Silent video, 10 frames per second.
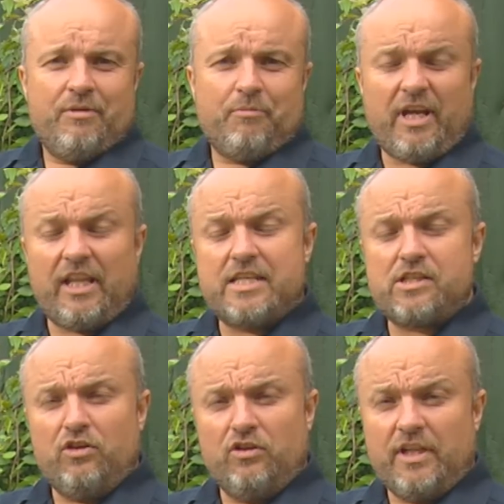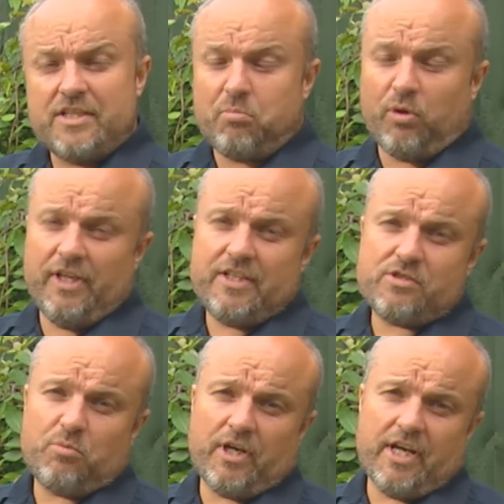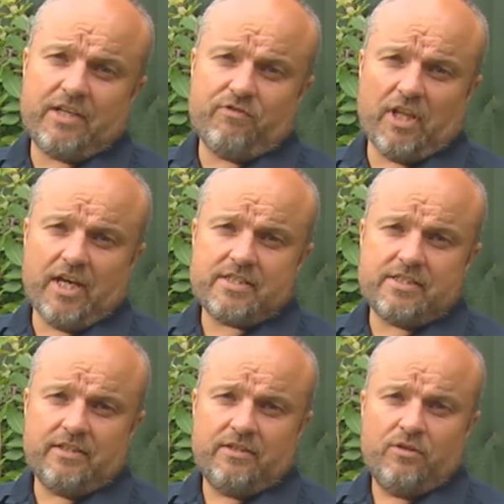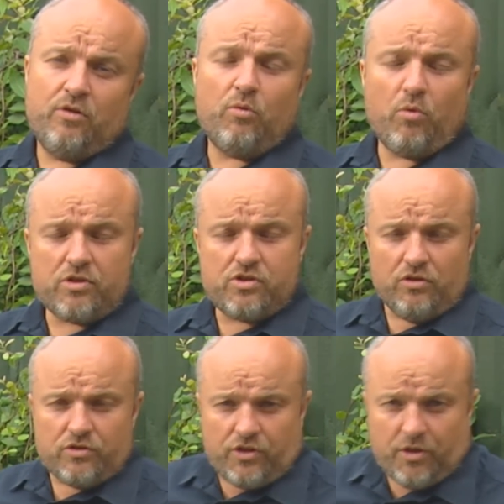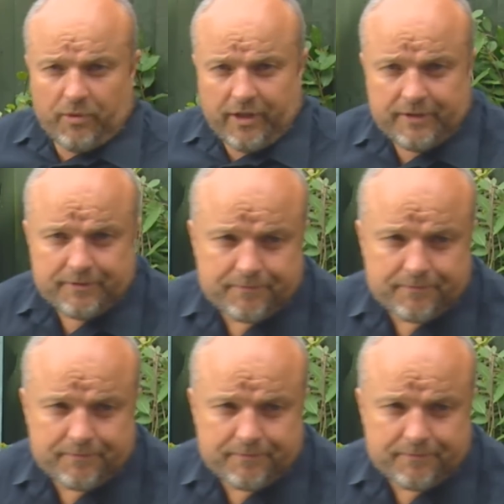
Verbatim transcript: My lazy lawn is a place where I can relax in. What's yours going to be?